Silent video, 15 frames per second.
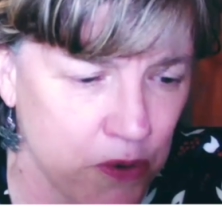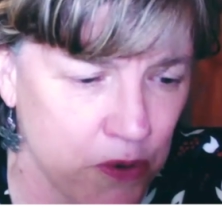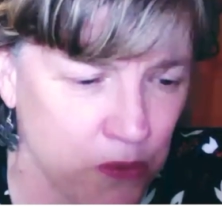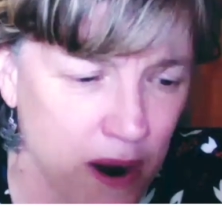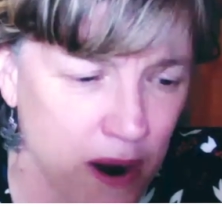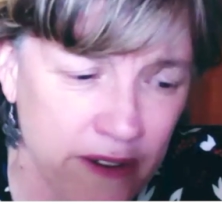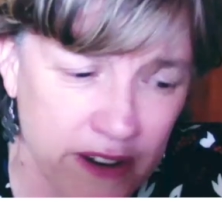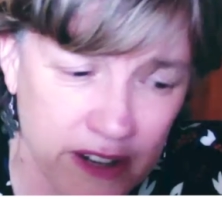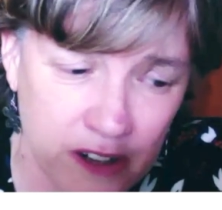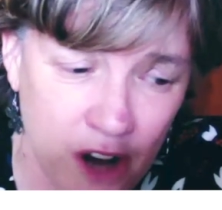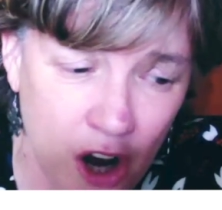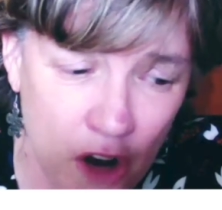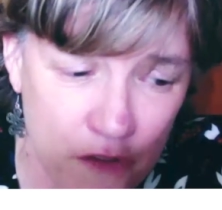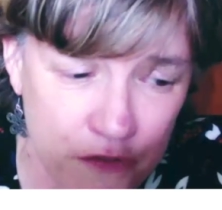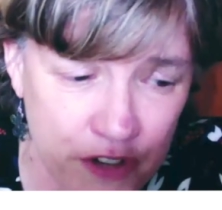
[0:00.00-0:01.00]
worry, and
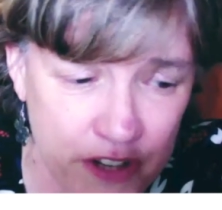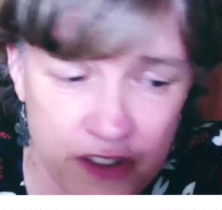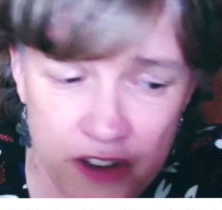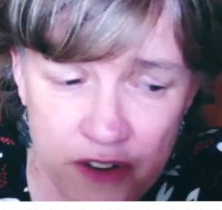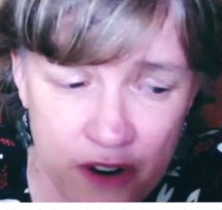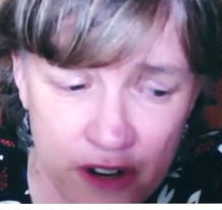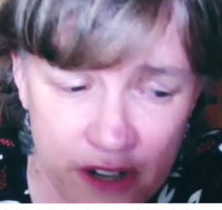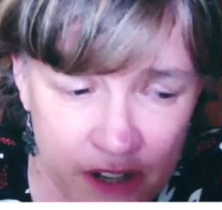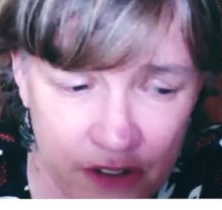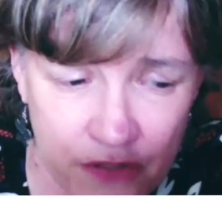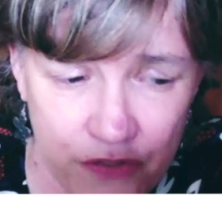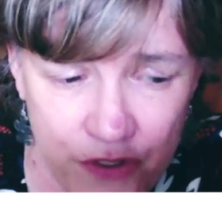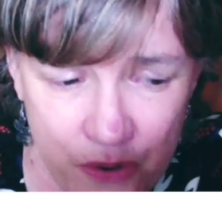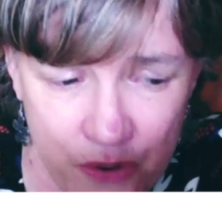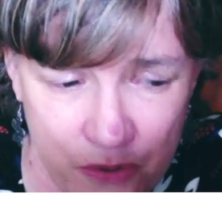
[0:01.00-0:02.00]
hopefully there are only a
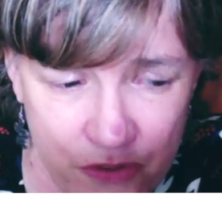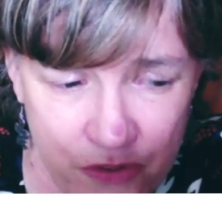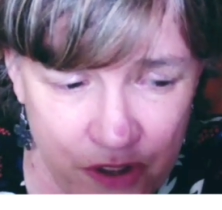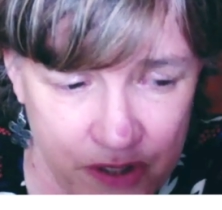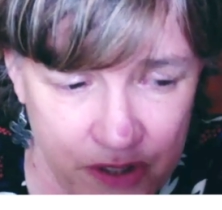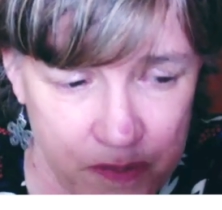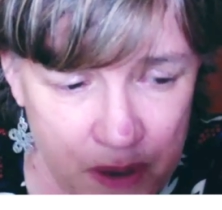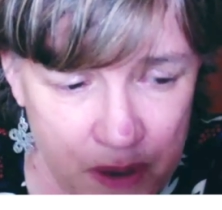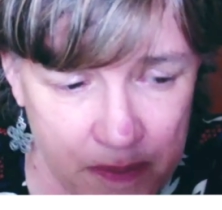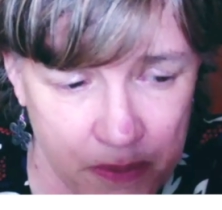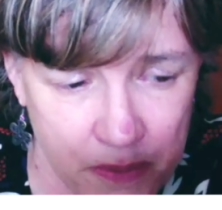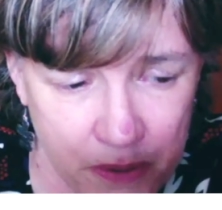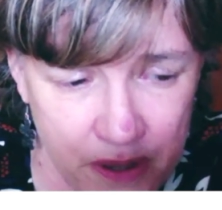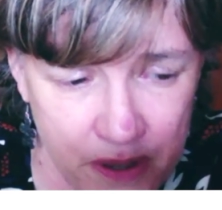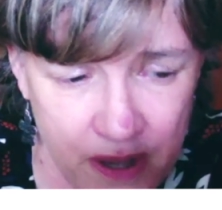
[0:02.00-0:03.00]
few of those
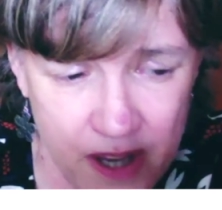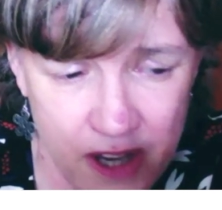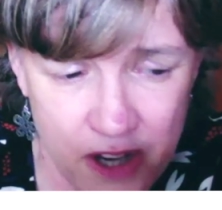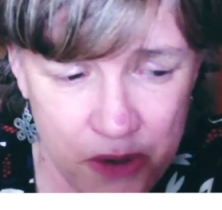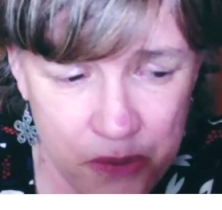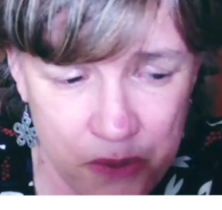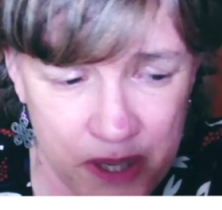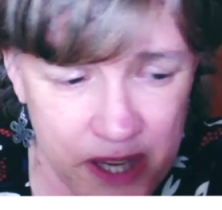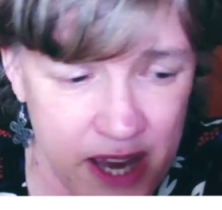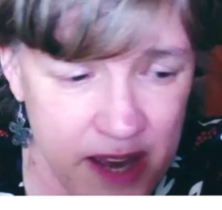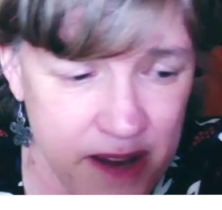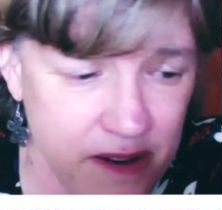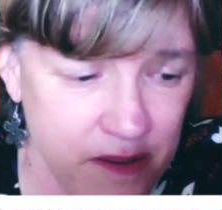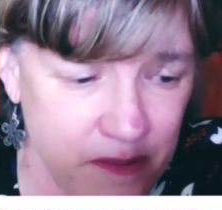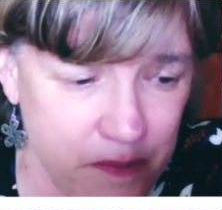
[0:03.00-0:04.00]
people we
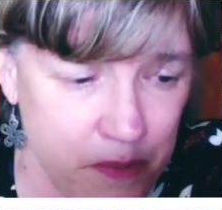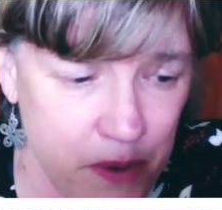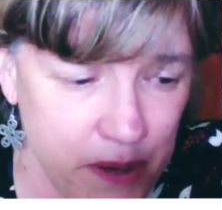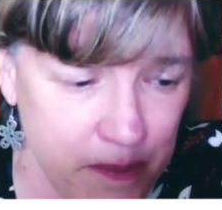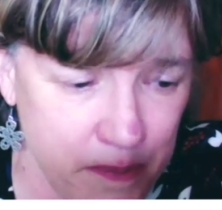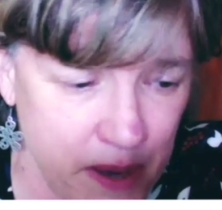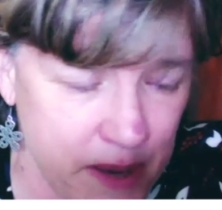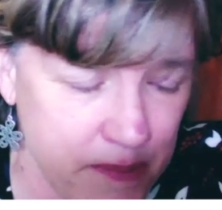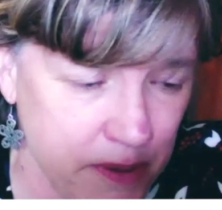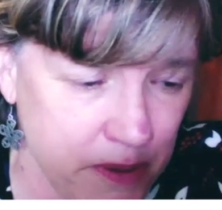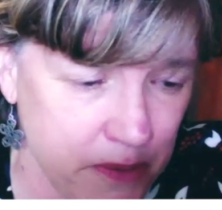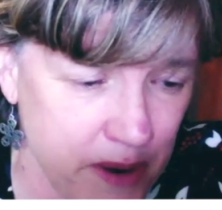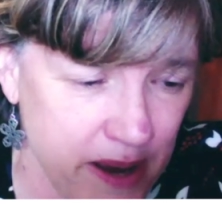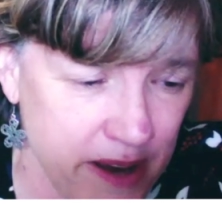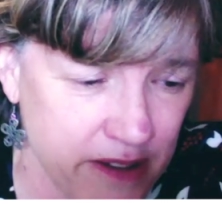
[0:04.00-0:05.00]
can bring people
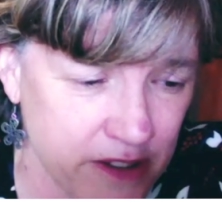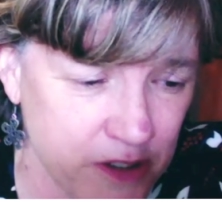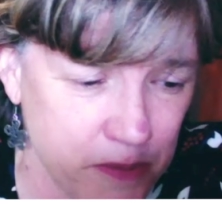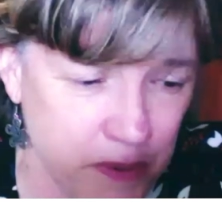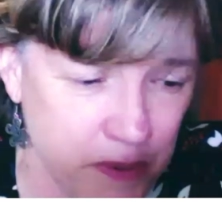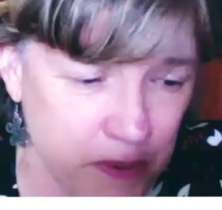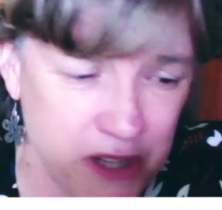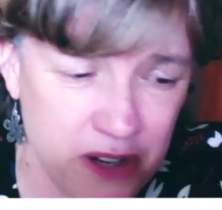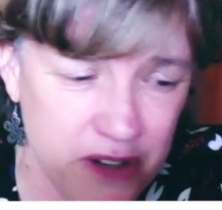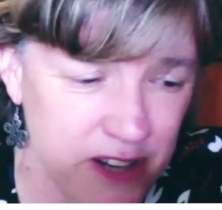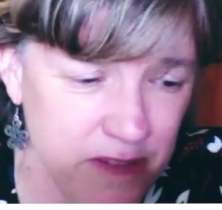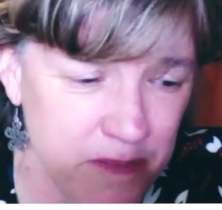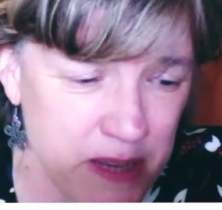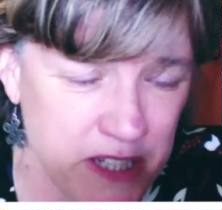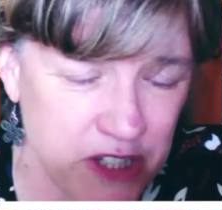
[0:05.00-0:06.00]
around, but we don't
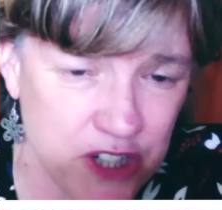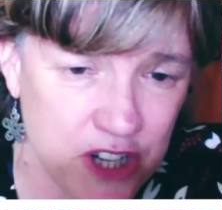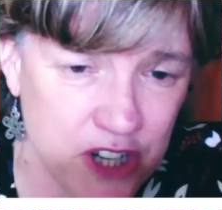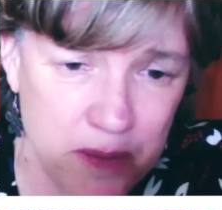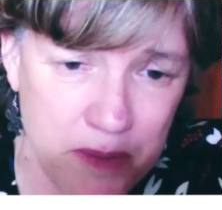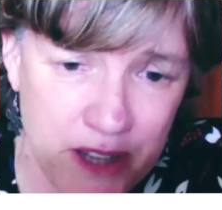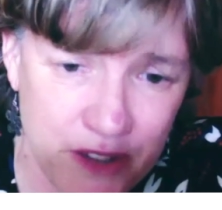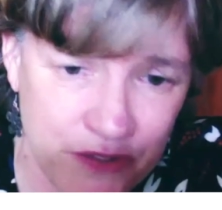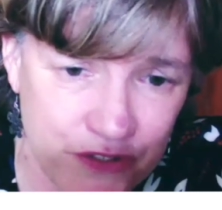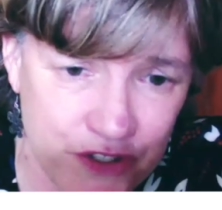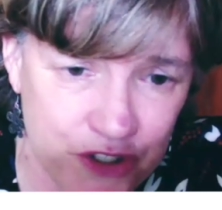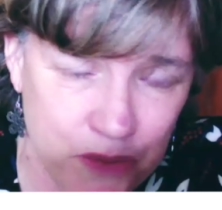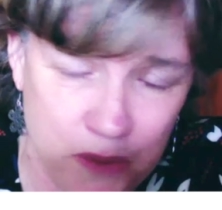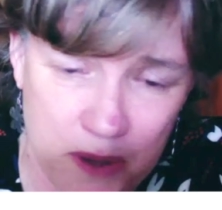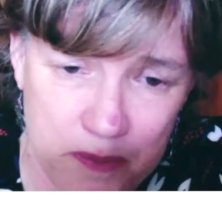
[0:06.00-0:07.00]
have much time left,
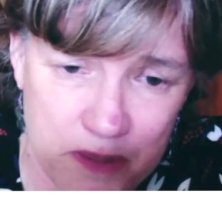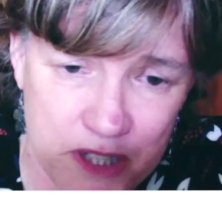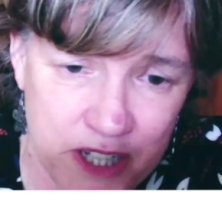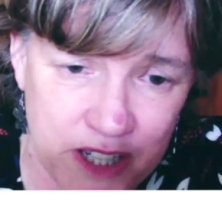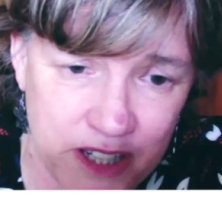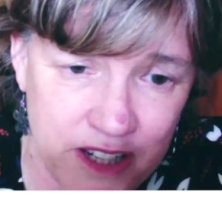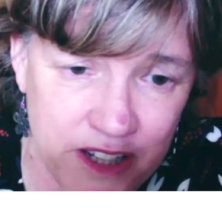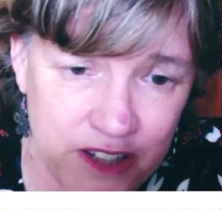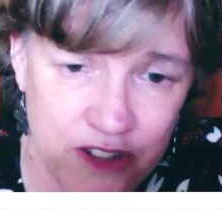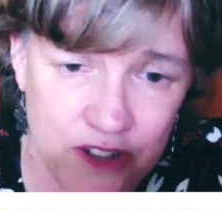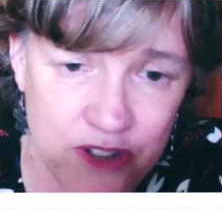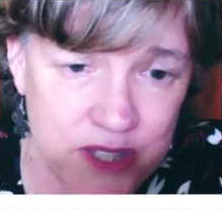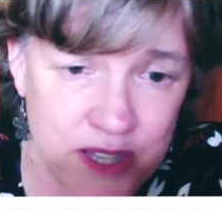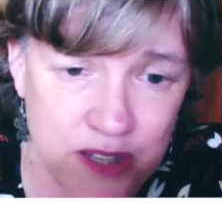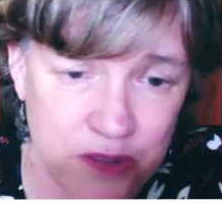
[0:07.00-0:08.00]
do we, particularly in New
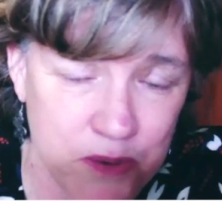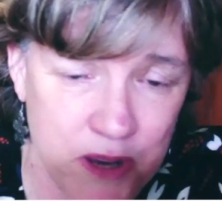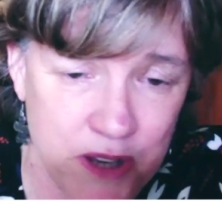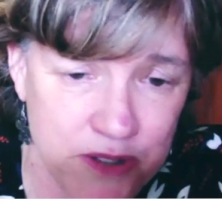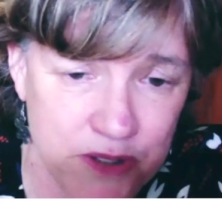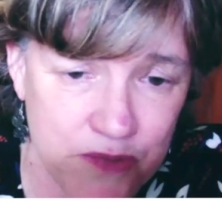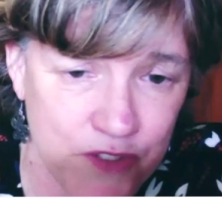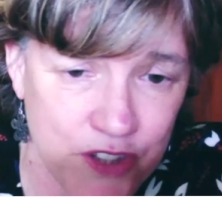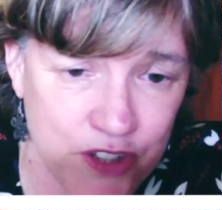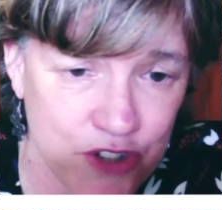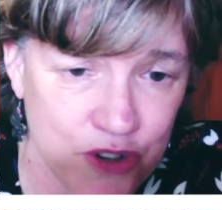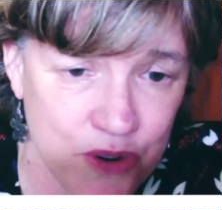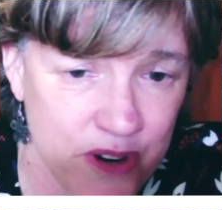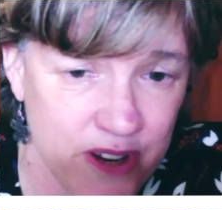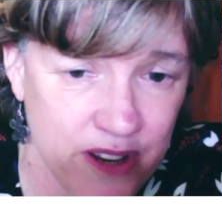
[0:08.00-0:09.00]
South Wales and
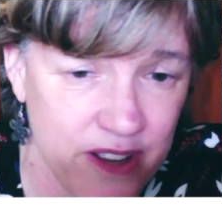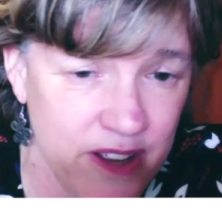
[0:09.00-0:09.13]
Victoria.